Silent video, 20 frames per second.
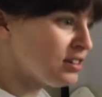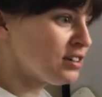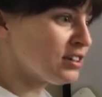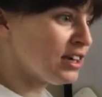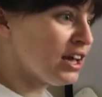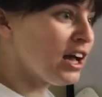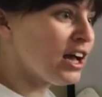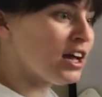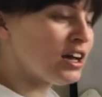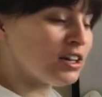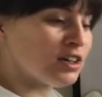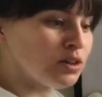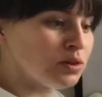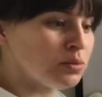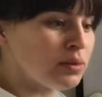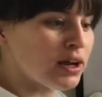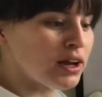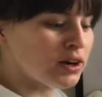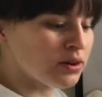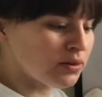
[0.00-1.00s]
Yeah, you
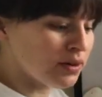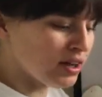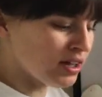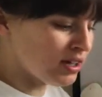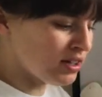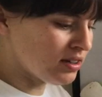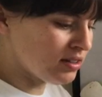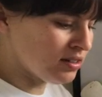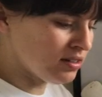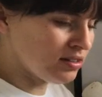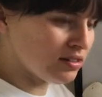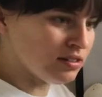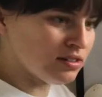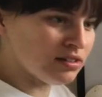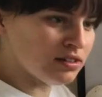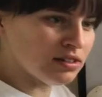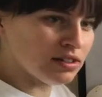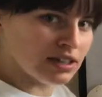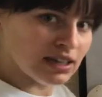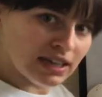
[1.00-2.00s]
better run.
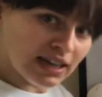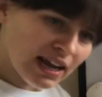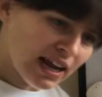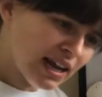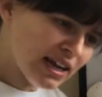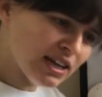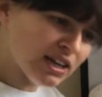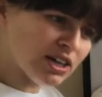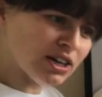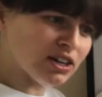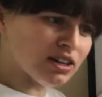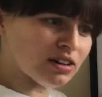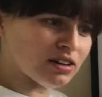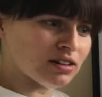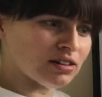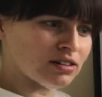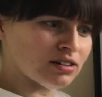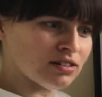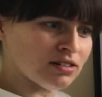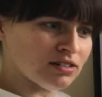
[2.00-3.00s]
Get out of here.